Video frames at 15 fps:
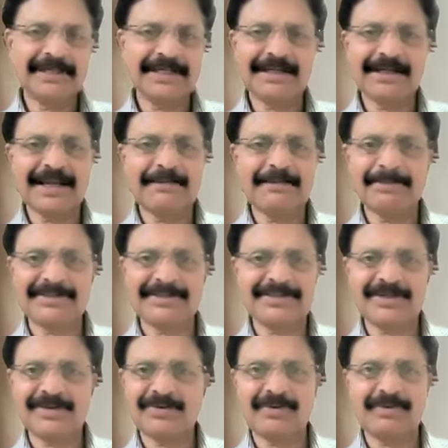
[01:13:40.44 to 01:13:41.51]
Eaton-Lambert
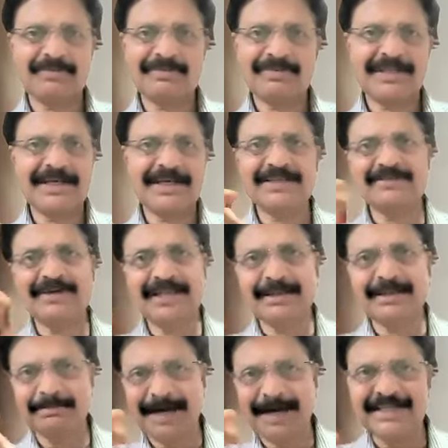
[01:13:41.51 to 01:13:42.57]
syndrome. That is why
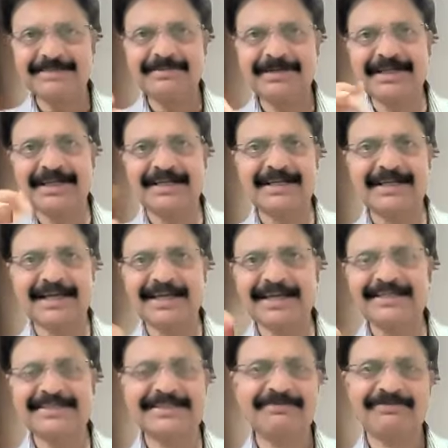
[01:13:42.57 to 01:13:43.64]
the management
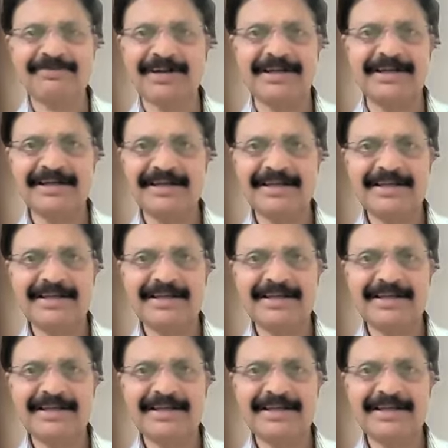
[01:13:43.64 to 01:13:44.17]
entirely is different.